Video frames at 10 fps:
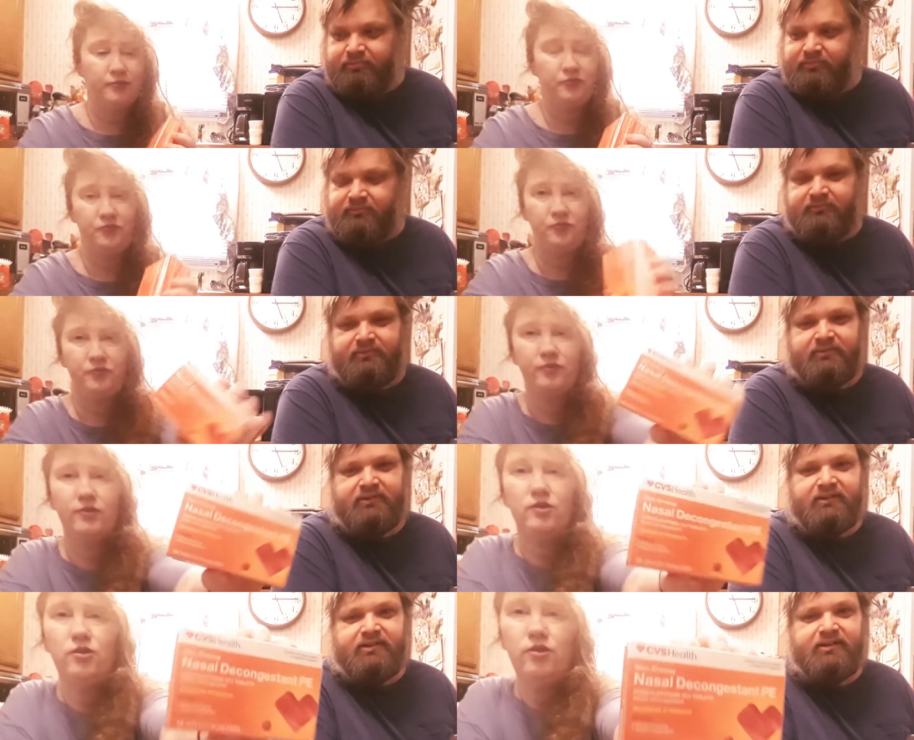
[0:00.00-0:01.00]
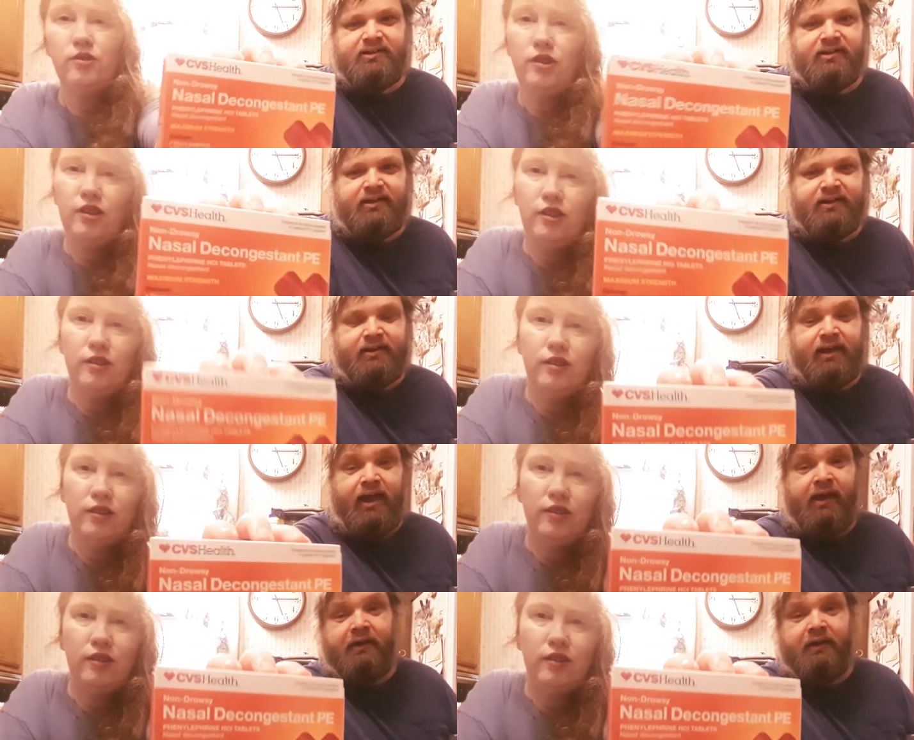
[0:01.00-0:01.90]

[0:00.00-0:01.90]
(silence)